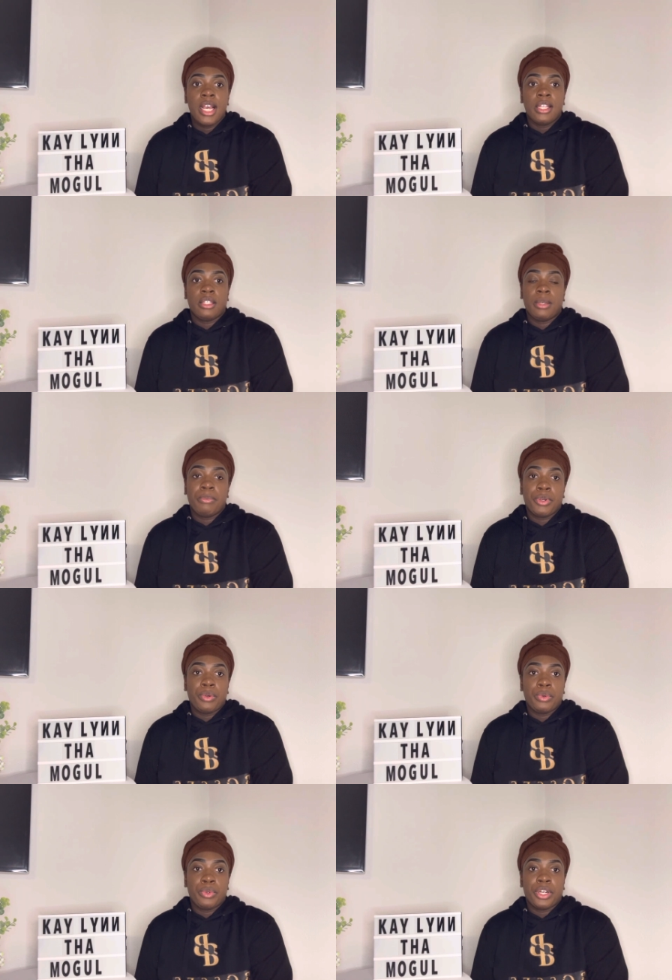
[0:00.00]

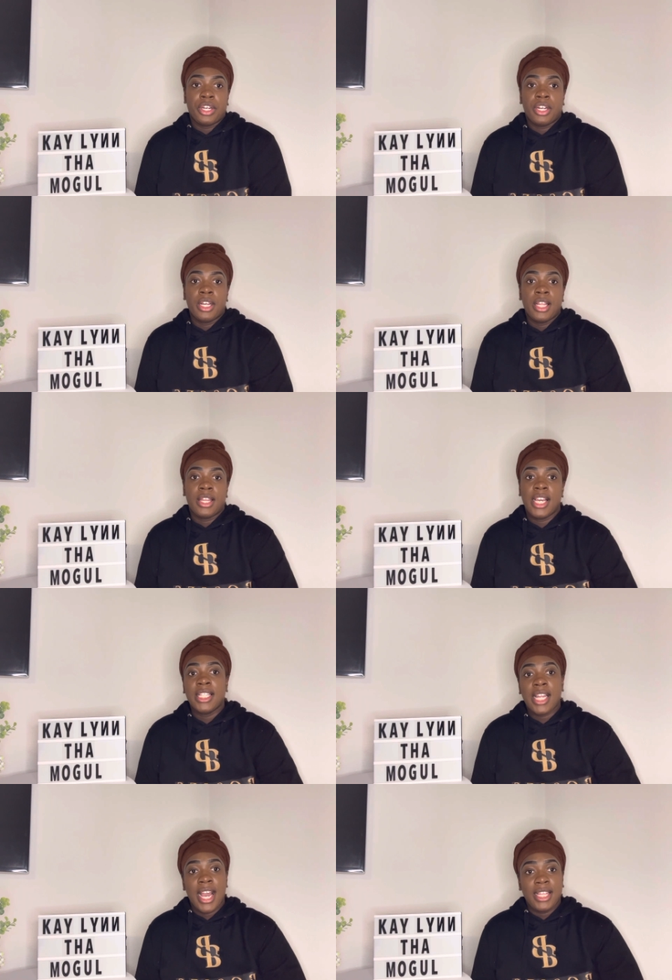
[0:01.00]
ZipRecruiter,
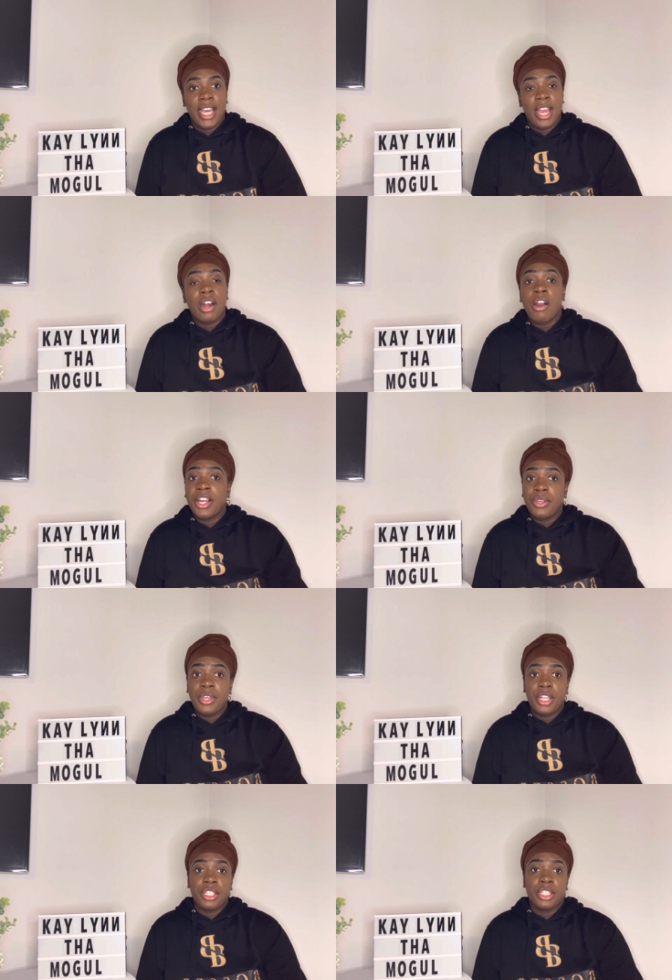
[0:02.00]
things like that. Or you
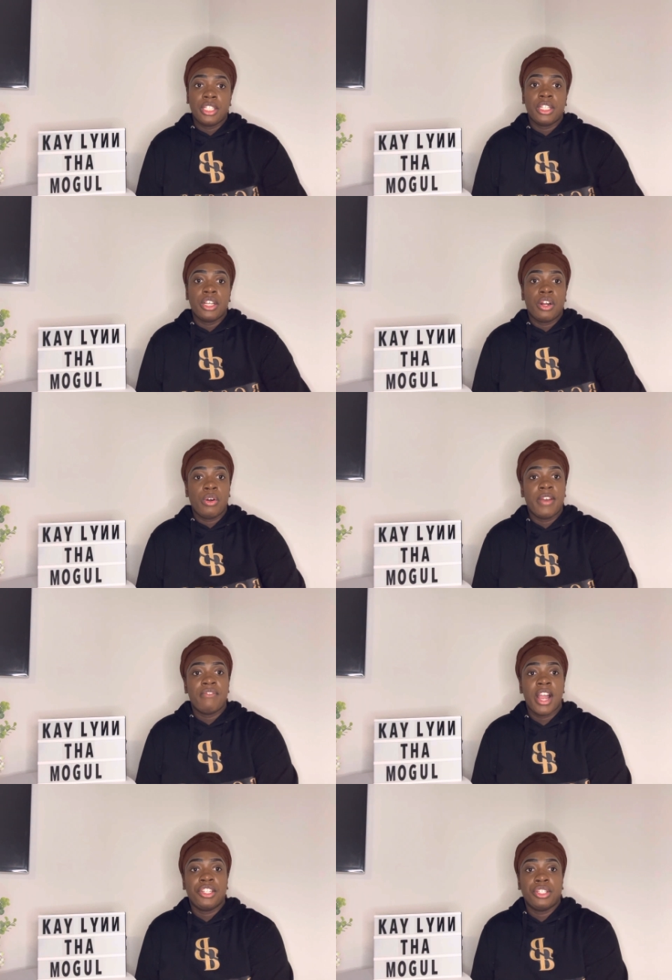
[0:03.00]
can just go and
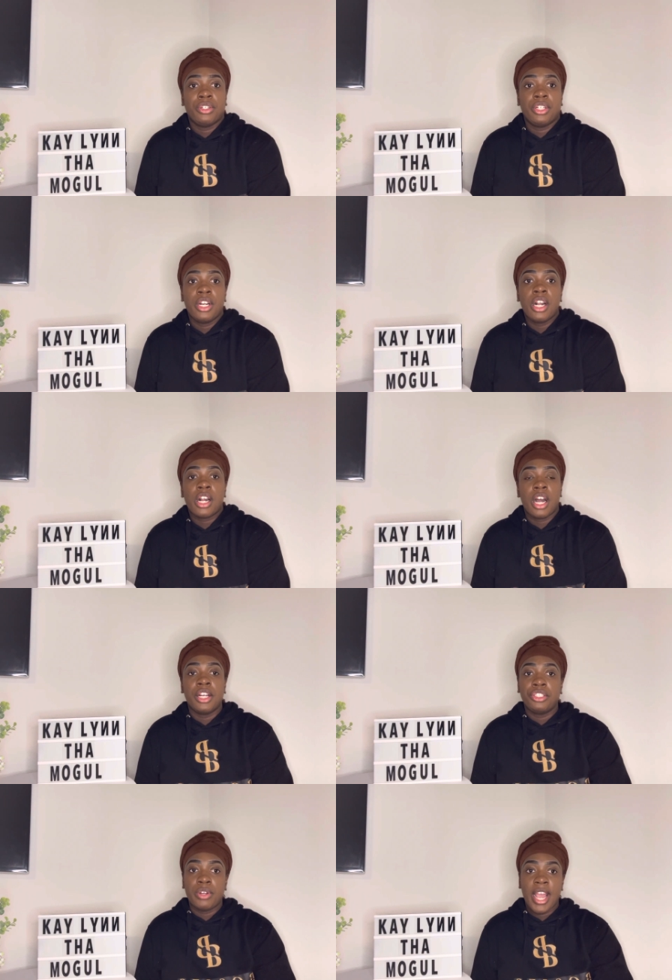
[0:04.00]
find your
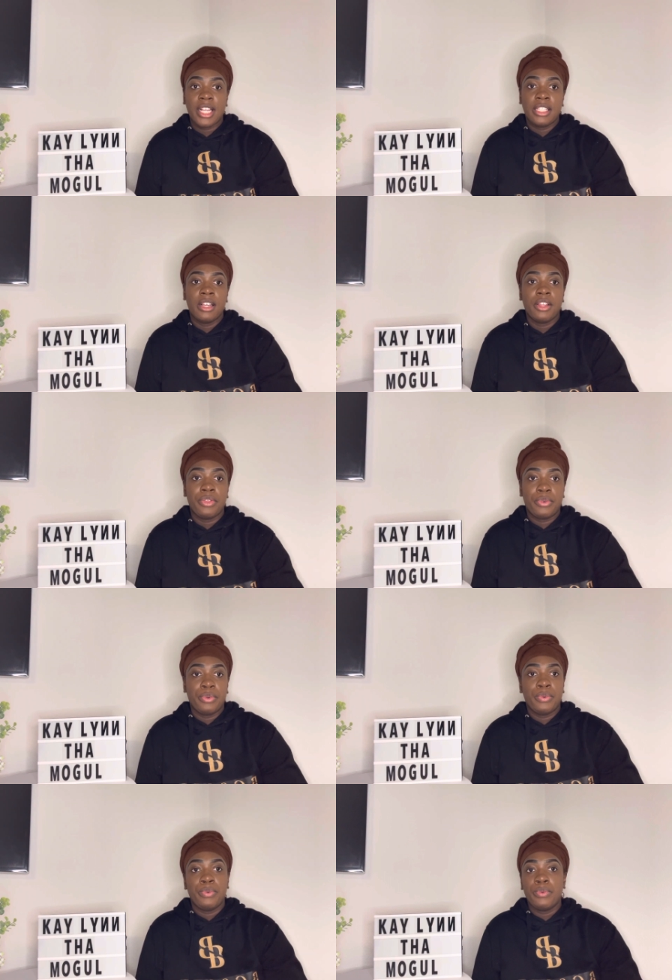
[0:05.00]
contracts
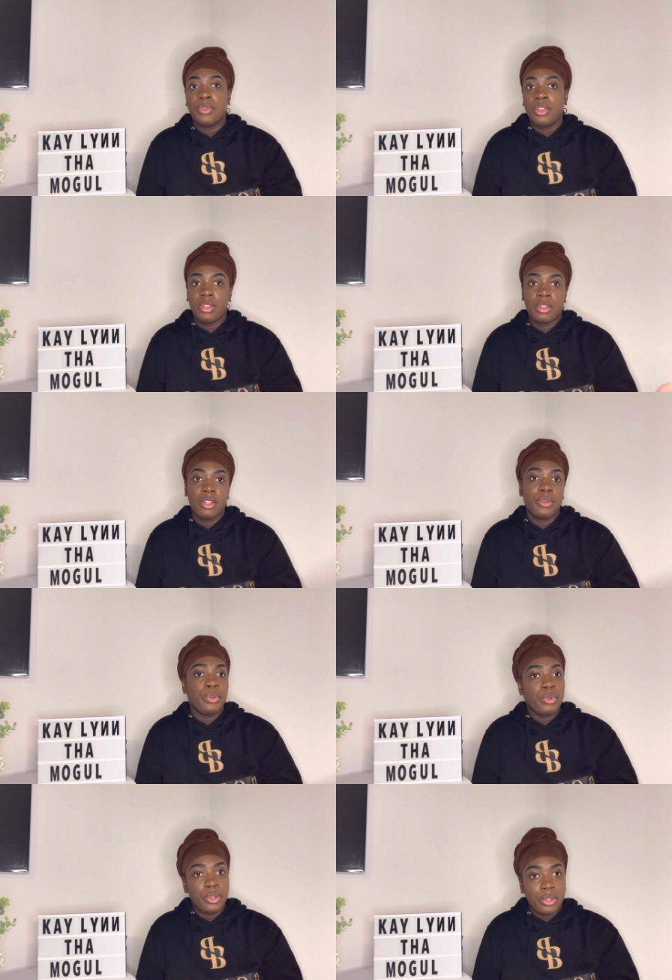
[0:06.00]
through
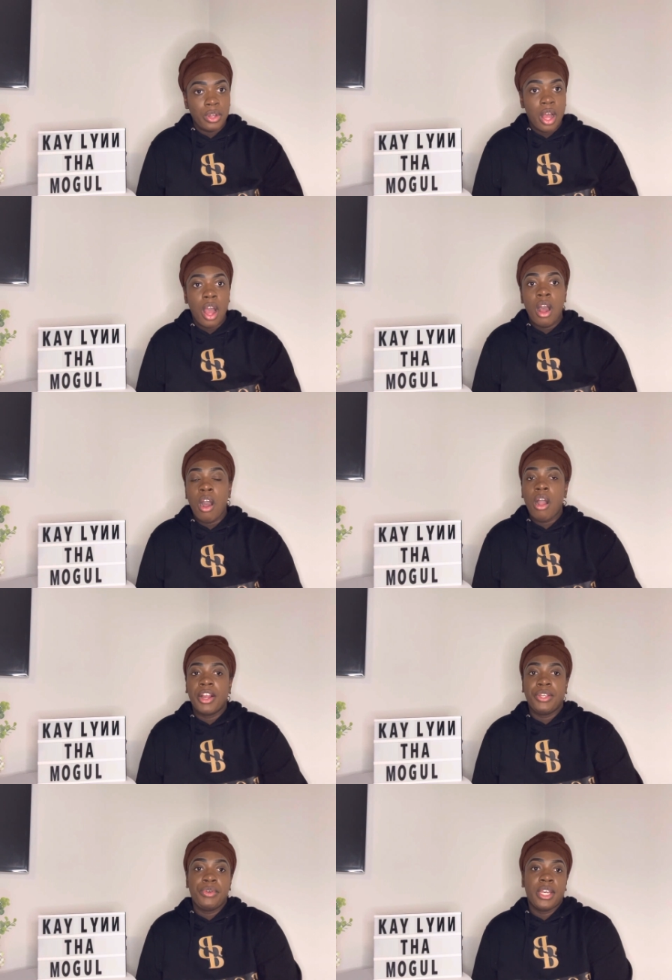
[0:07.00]
Google or
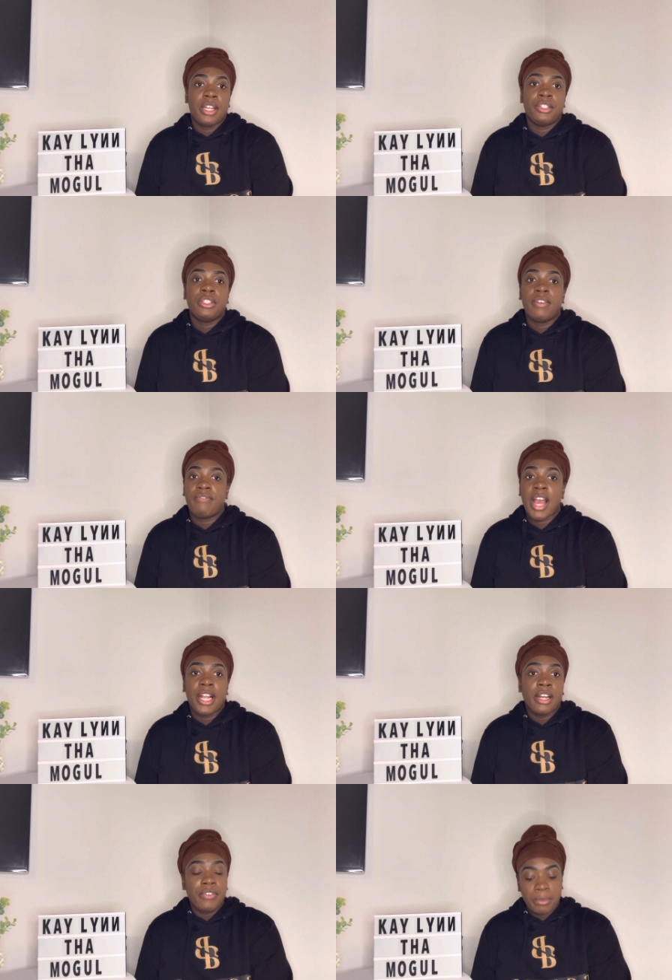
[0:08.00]
you can find
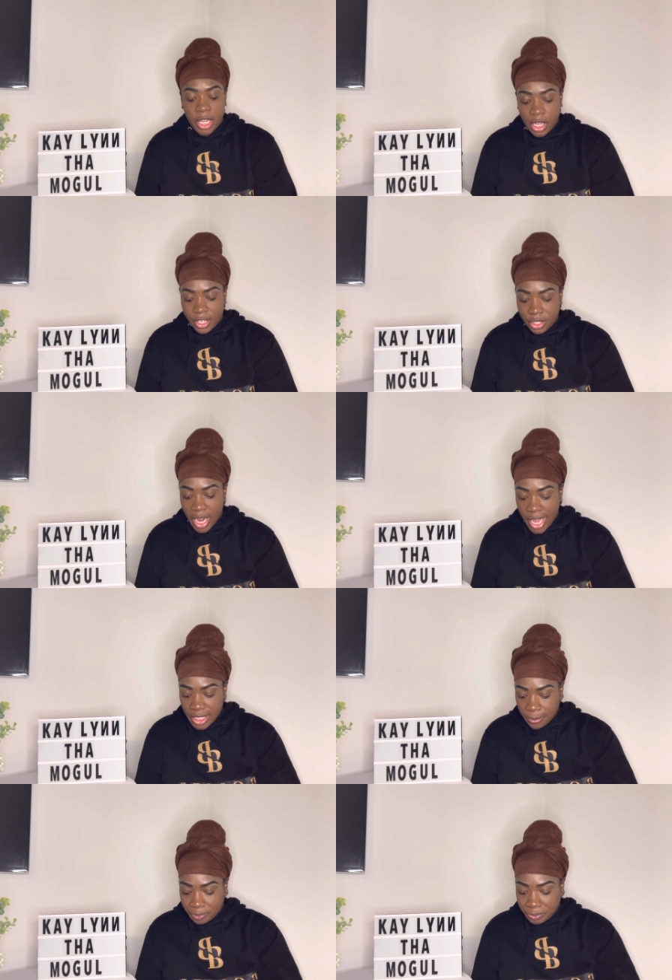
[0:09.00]
government contracts.